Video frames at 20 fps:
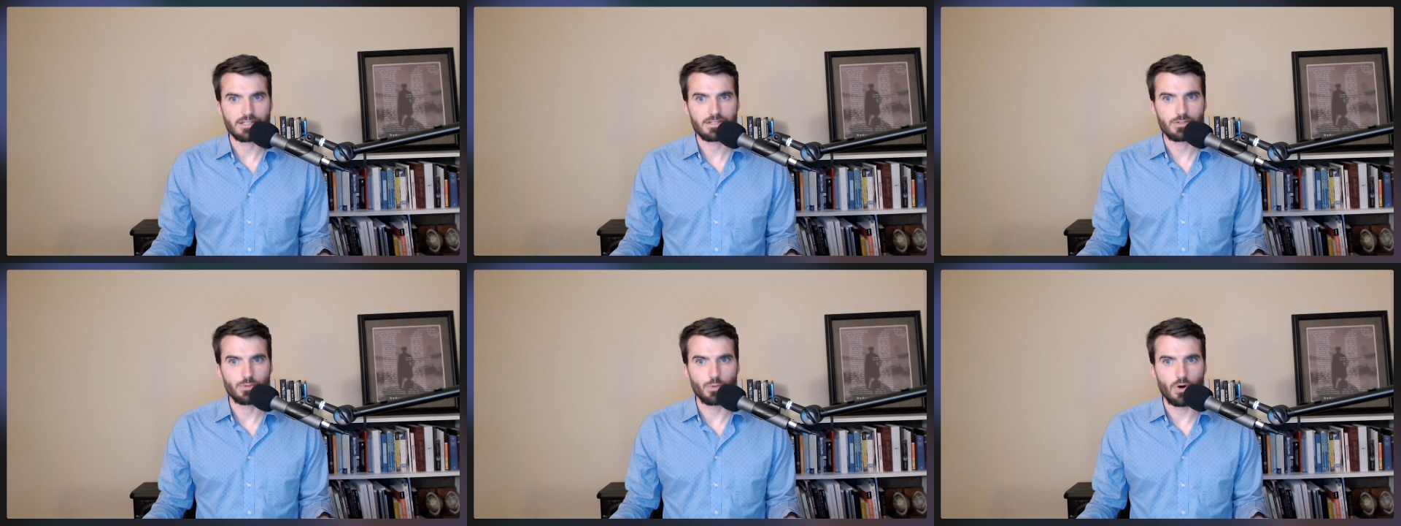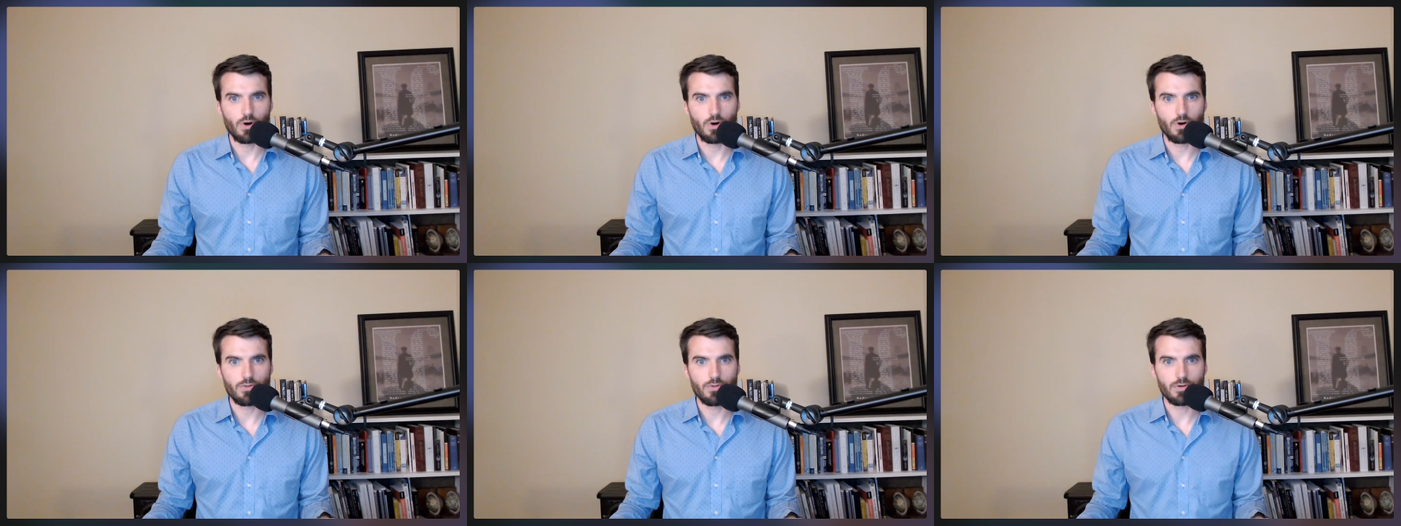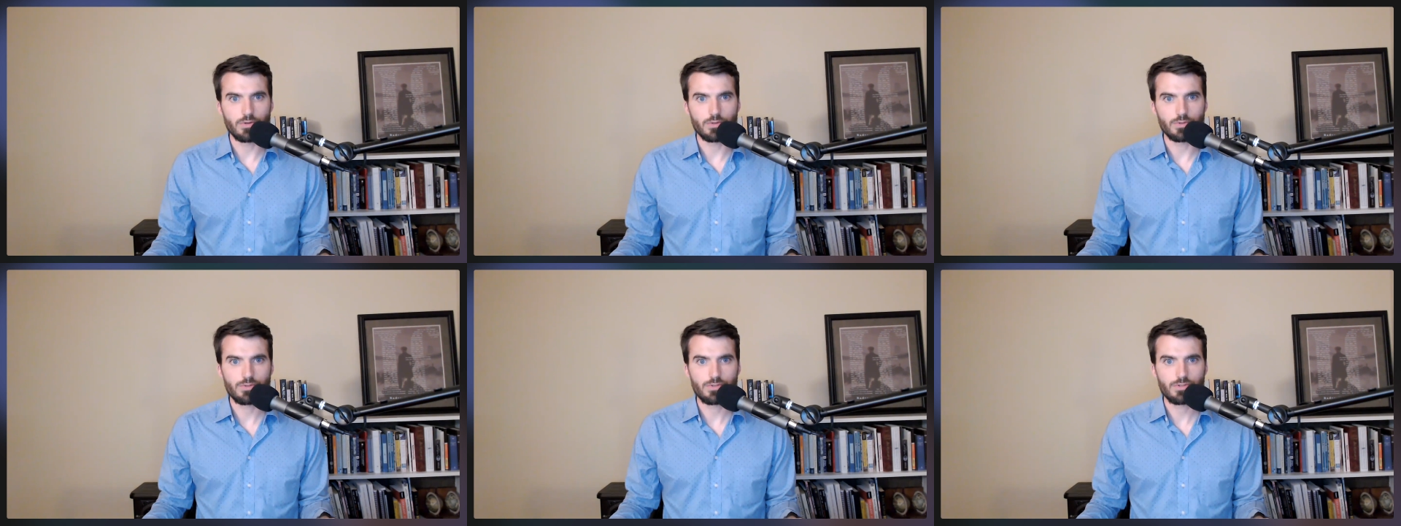to all
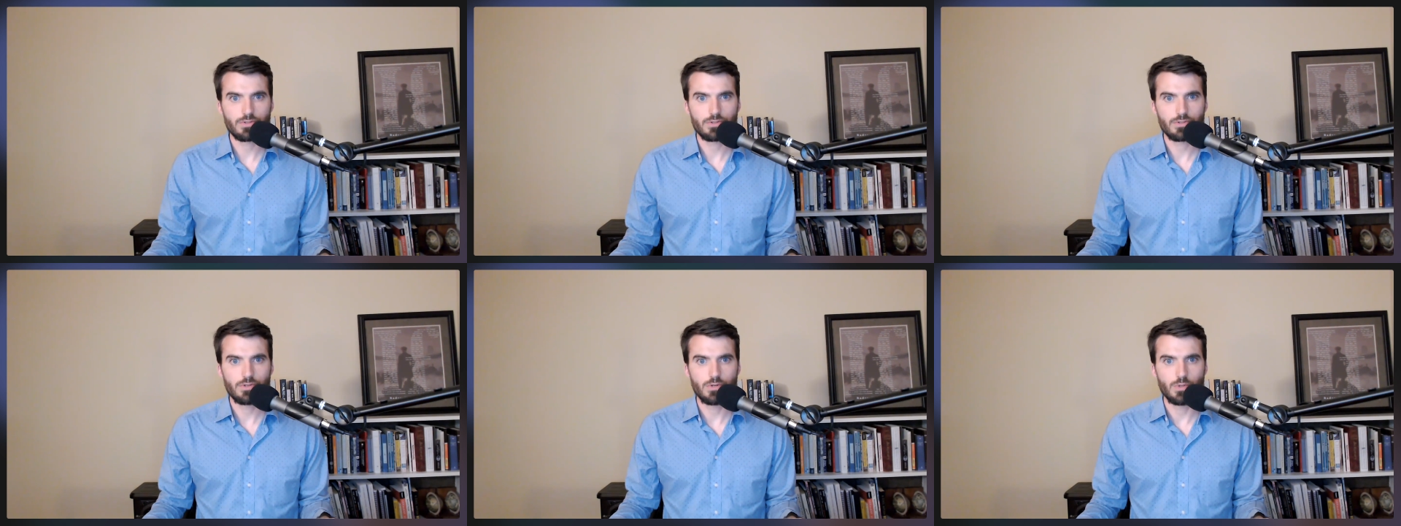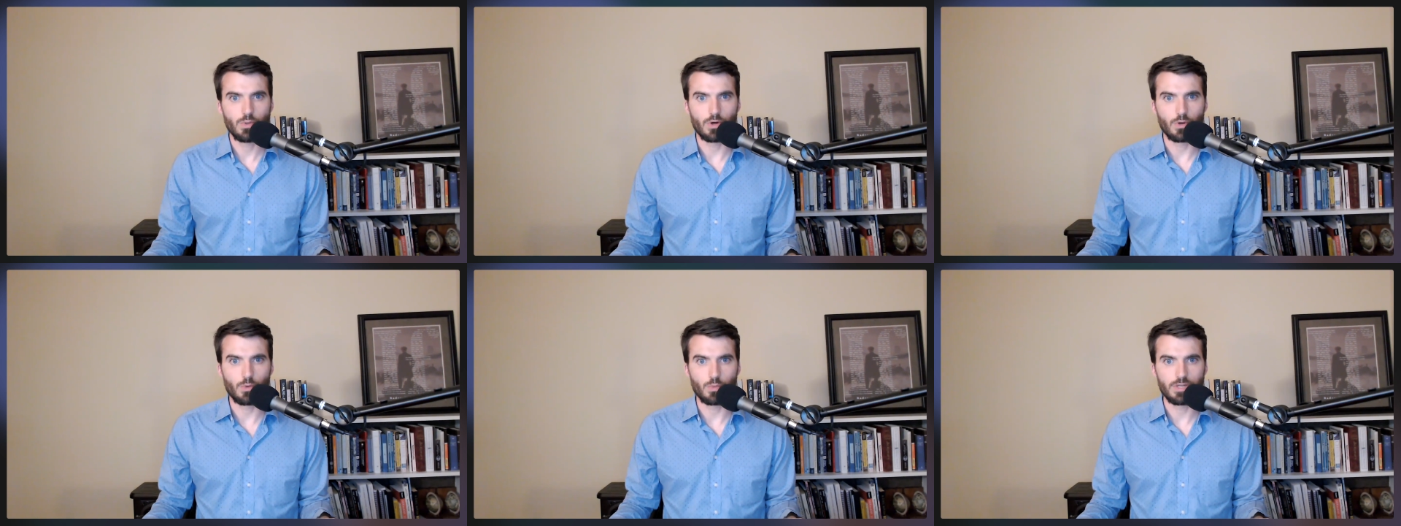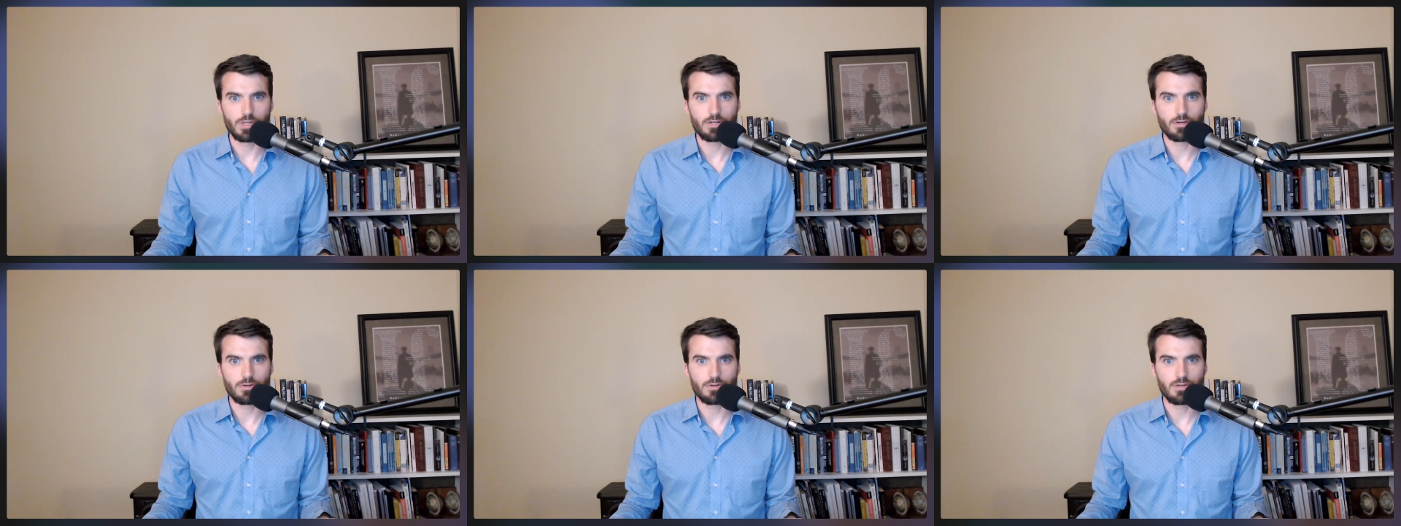those who are
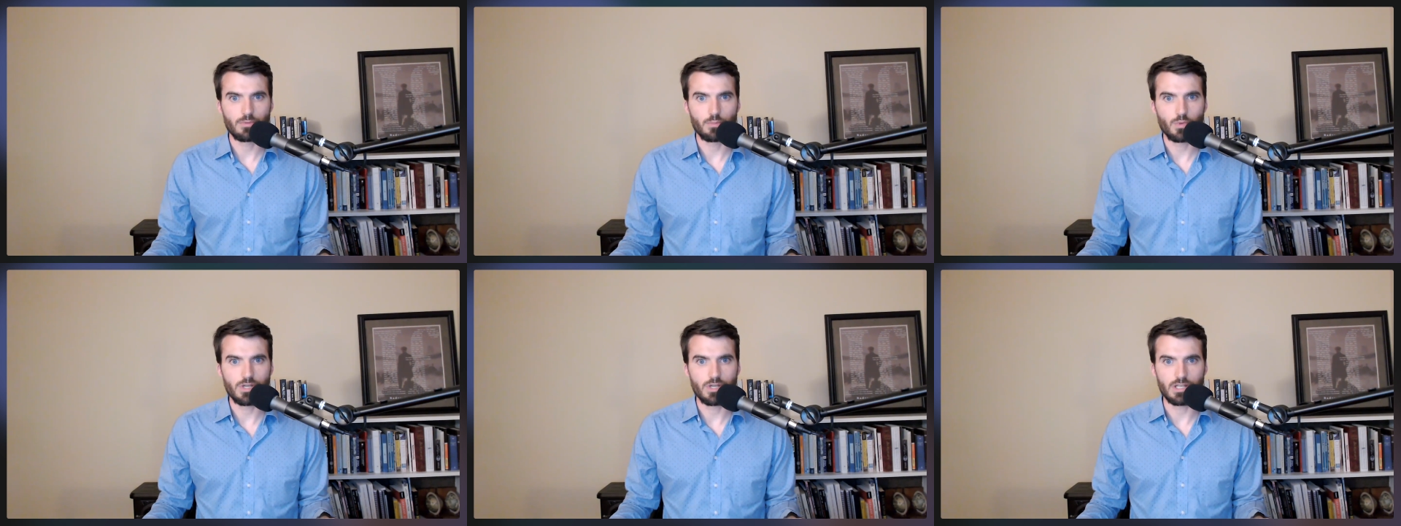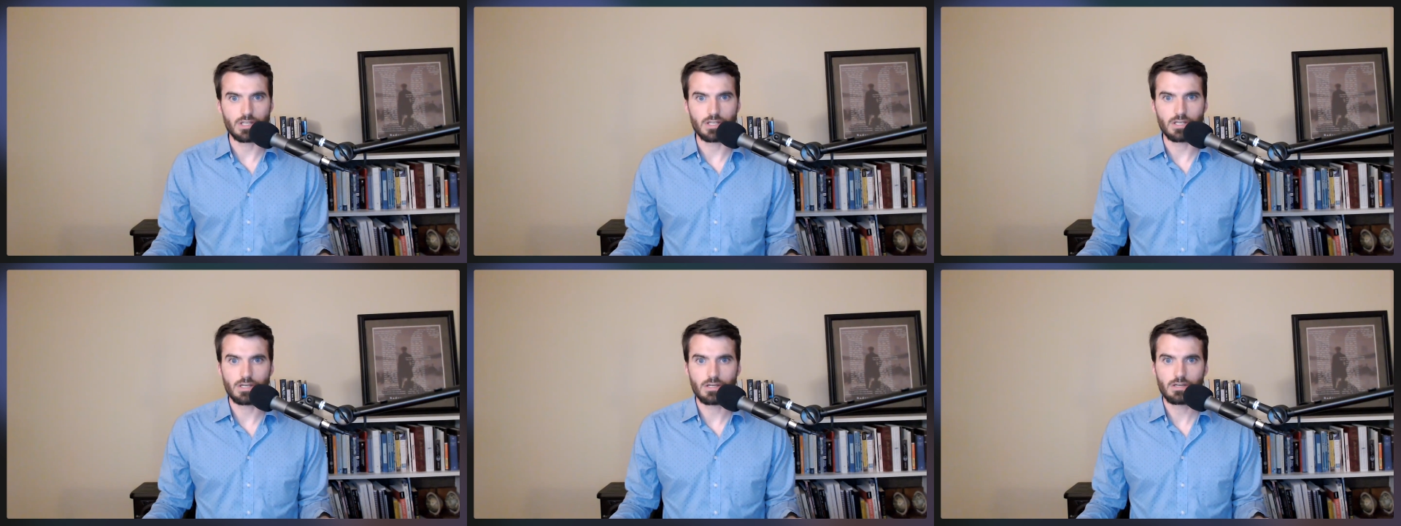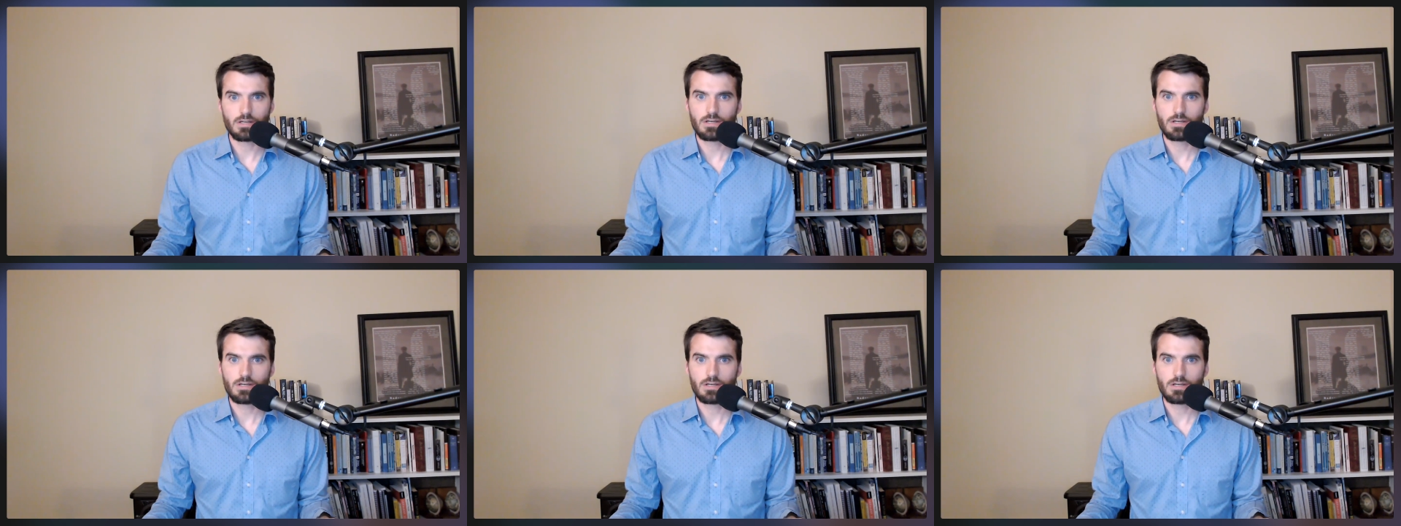weaker than we